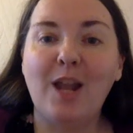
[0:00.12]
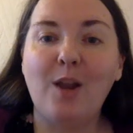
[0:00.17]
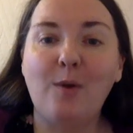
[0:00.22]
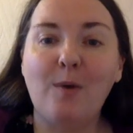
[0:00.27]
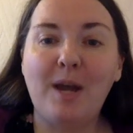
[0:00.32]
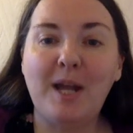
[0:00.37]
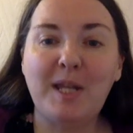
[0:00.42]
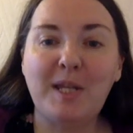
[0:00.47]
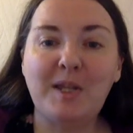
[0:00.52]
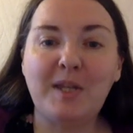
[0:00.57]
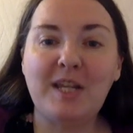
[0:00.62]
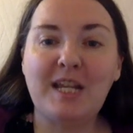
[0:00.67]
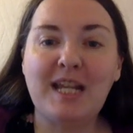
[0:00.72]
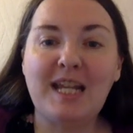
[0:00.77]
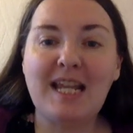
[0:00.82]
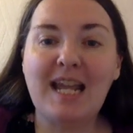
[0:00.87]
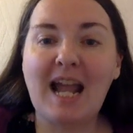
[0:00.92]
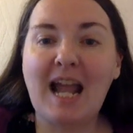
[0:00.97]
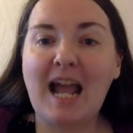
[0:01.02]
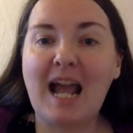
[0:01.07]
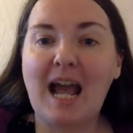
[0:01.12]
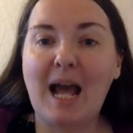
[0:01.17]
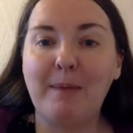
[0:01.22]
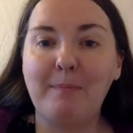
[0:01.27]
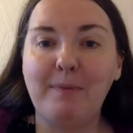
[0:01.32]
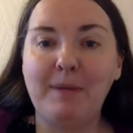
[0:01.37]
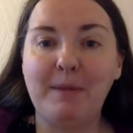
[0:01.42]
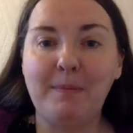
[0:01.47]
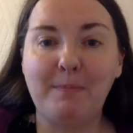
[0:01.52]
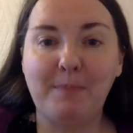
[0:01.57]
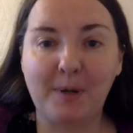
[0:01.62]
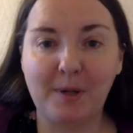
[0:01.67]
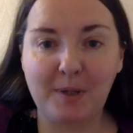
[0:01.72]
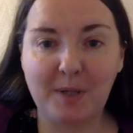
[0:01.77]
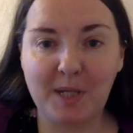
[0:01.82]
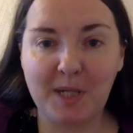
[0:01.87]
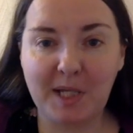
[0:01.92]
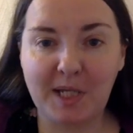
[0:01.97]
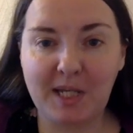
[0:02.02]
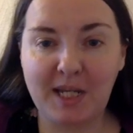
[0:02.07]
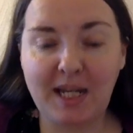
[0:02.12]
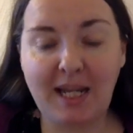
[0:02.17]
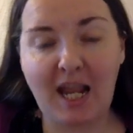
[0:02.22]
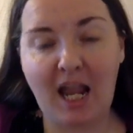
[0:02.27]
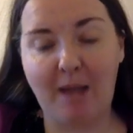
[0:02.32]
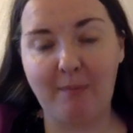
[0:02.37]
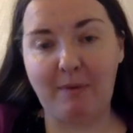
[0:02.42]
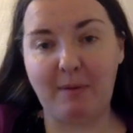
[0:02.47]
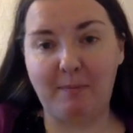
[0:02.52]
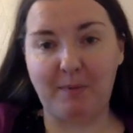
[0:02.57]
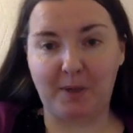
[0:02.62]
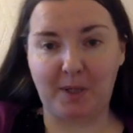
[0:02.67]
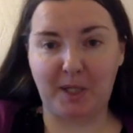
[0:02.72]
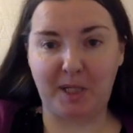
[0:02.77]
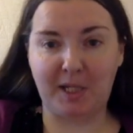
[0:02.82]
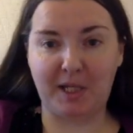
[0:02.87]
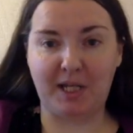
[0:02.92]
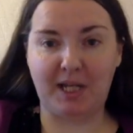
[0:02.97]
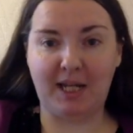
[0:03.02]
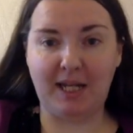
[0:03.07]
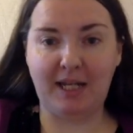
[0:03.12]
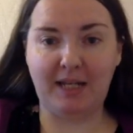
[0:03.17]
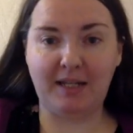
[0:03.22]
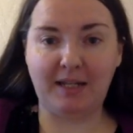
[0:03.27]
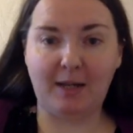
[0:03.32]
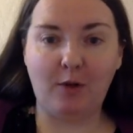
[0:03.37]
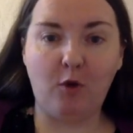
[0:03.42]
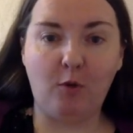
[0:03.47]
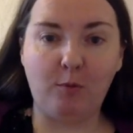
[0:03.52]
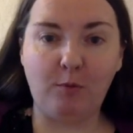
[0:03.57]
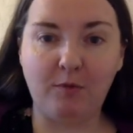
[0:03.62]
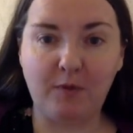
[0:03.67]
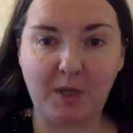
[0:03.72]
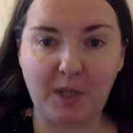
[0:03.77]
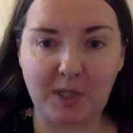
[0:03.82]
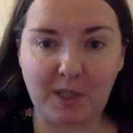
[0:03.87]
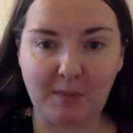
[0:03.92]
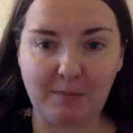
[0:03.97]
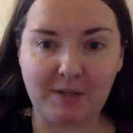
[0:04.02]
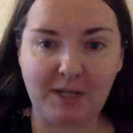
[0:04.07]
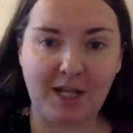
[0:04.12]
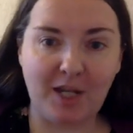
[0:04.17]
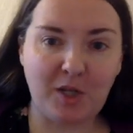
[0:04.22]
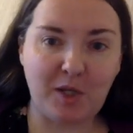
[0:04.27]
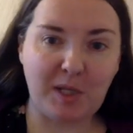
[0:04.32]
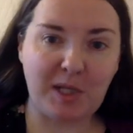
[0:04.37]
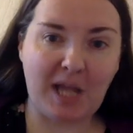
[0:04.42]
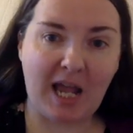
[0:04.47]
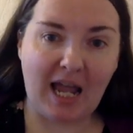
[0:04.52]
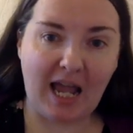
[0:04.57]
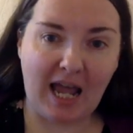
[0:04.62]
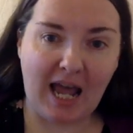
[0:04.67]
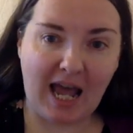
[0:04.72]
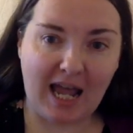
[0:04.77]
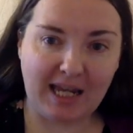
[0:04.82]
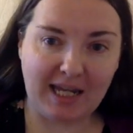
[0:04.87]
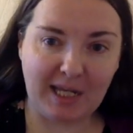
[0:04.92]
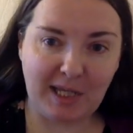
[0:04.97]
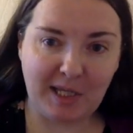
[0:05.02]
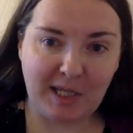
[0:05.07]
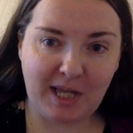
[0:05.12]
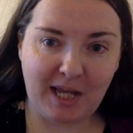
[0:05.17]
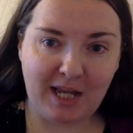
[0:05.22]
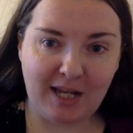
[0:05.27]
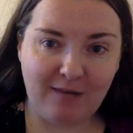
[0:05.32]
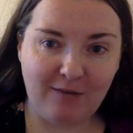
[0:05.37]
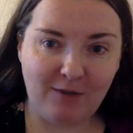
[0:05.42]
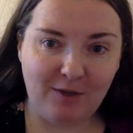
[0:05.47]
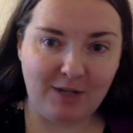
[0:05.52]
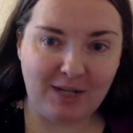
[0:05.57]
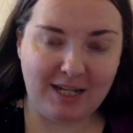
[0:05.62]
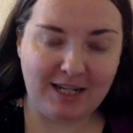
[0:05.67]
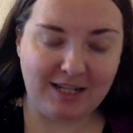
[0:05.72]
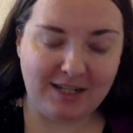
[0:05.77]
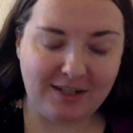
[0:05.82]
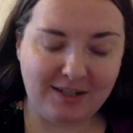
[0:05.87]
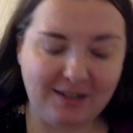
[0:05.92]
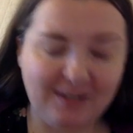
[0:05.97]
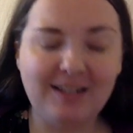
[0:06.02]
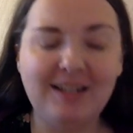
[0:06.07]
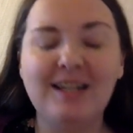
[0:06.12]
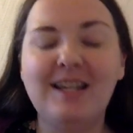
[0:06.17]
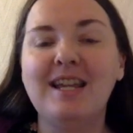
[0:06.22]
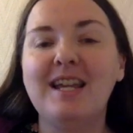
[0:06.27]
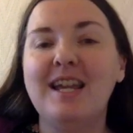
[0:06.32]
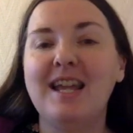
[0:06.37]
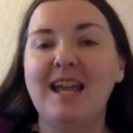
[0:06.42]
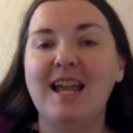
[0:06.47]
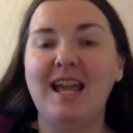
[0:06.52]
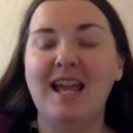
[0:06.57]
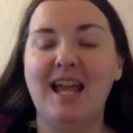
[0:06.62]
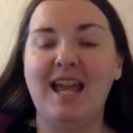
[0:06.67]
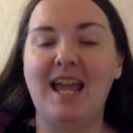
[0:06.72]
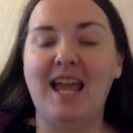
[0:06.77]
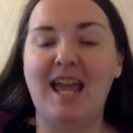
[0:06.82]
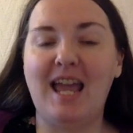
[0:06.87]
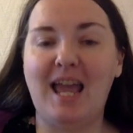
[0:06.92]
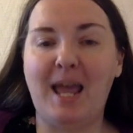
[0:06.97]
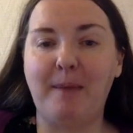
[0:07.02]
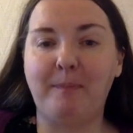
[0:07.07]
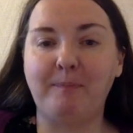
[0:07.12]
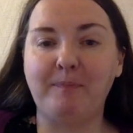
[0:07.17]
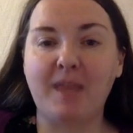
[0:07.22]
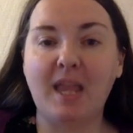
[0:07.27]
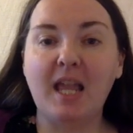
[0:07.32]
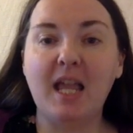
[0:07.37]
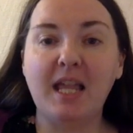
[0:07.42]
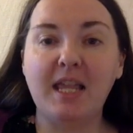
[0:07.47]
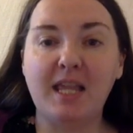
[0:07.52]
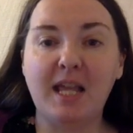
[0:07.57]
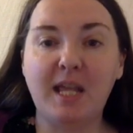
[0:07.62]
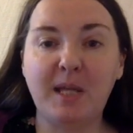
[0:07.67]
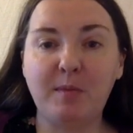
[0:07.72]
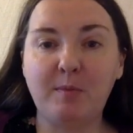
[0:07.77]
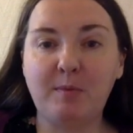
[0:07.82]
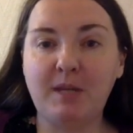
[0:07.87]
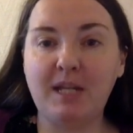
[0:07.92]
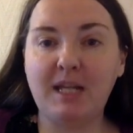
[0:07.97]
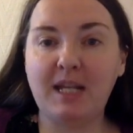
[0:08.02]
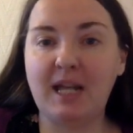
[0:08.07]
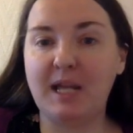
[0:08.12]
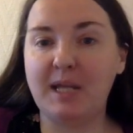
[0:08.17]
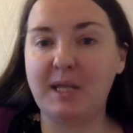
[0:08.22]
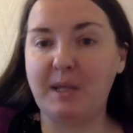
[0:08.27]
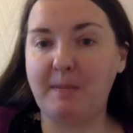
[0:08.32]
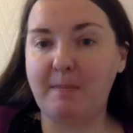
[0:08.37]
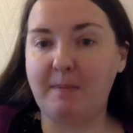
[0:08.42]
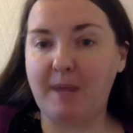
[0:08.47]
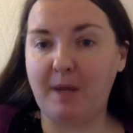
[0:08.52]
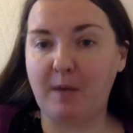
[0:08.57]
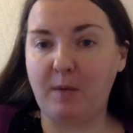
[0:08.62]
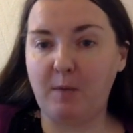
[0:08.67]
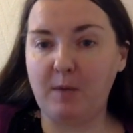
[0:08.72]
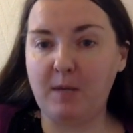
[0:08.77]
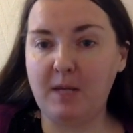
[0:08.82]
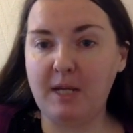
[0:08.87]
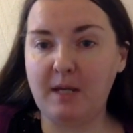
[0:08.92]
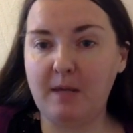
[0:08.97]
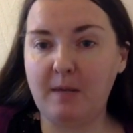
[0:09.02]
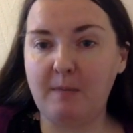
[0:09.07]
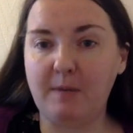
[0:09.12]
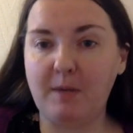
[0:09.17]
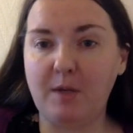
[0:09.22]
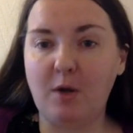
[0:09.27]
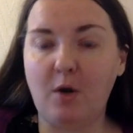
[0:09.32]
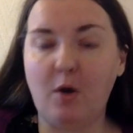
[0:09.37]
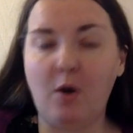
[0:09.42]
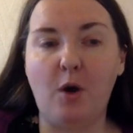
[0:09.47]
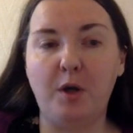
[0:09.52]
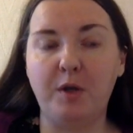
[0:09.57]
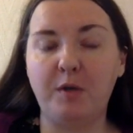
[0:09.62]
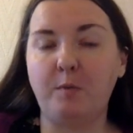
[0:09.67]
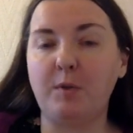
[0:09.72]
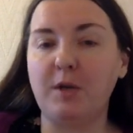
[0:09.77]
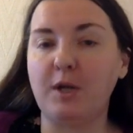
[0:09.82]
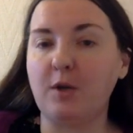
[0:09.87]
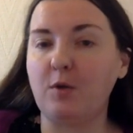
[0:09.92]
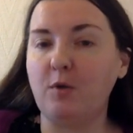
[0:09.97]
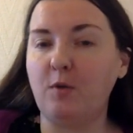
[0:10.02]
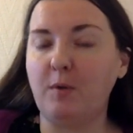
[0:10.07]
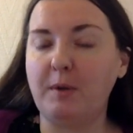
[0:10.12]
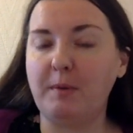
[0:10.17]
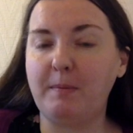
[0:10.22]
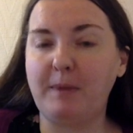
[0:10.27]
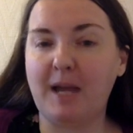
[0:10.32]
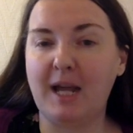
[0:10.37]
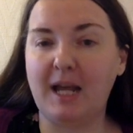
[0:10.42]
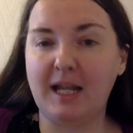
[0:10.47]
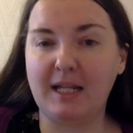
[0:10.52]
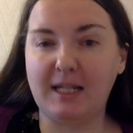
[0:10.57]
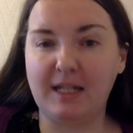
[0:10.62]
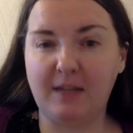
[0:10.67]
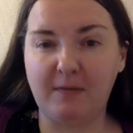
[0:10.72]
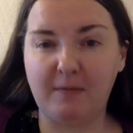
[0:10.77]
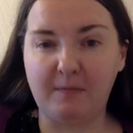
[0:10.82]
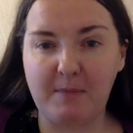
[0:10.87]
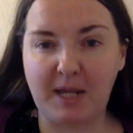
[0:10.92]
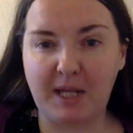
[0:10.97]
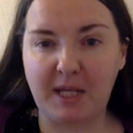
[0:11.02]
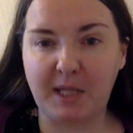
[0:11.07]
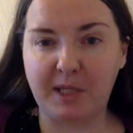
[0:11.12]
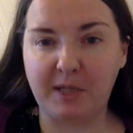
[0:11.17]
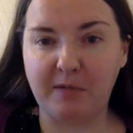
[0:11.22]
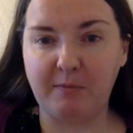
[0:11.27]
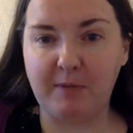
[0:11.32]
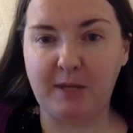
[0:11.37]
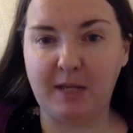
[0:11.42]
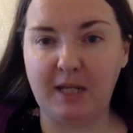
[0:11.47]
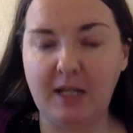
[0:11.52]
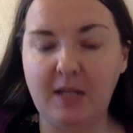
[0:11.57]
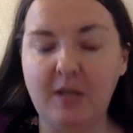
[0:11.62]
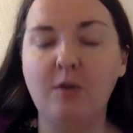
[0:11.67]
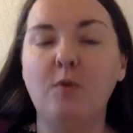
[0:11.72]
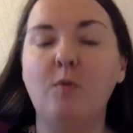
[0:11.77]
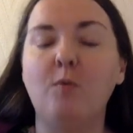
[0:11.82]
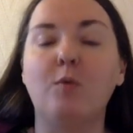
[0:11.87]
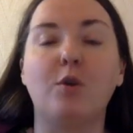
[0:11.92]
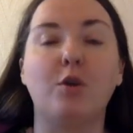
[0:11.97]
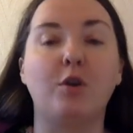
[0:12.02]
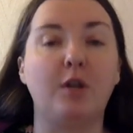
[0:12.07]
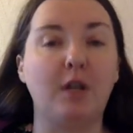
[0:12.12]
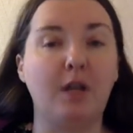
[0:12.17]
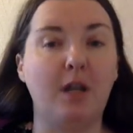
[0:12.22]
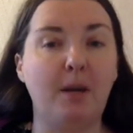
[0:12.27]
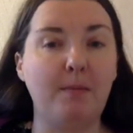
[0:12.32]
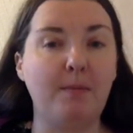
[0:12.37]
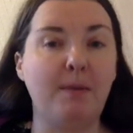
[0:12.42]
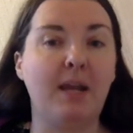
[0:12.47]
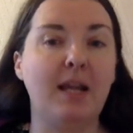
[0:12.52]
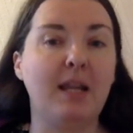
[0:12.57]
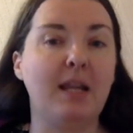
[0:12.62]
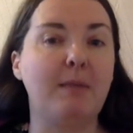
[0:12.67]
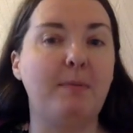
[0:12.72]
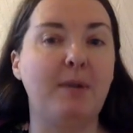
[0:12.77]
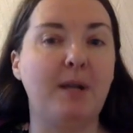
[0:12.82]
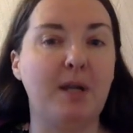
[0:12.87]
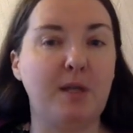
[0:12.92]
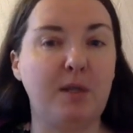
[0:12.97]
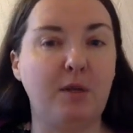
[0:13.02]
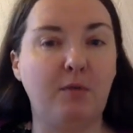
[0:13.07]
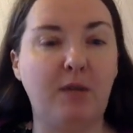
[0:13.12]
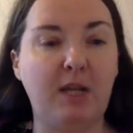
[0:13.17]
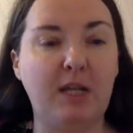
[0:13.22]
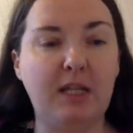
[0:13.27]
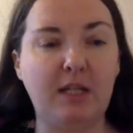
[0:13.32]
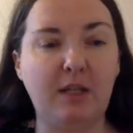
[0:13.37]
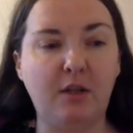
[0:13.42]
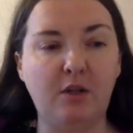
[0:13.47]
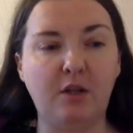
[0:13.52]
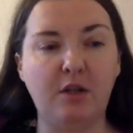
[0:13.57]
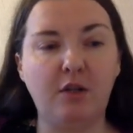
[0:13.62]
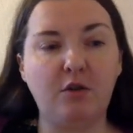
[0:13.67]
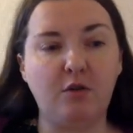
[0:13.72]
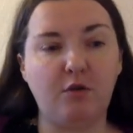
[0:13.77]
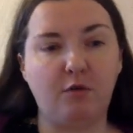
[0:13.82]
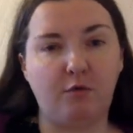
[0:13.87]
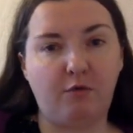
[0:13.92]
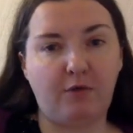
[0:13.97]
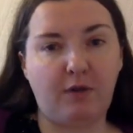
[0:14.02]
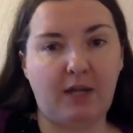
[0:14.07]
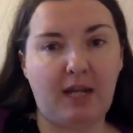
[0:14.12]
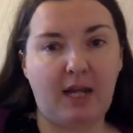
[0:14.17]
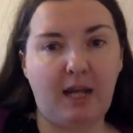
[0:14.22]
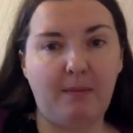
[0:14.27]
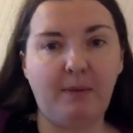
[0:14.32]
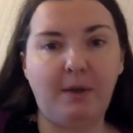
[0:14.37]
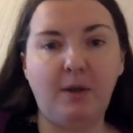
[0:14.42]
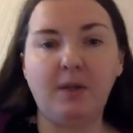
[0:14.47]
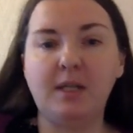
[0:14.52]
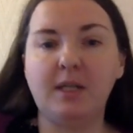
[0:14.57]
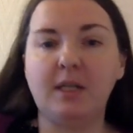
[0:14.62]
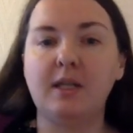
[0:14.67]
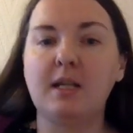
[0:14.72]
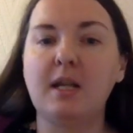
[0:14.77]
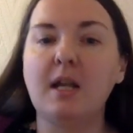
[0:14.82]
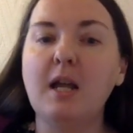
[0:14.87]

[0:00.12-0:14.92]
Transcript: Otherwise, three, happy Burns Day, happy Burns Night. I hope you get some delicious haggis ahead of you later. This week is a big week because we are going back to Of Mice and Men. We're going to come back to the personal writing unit, don't forget about it.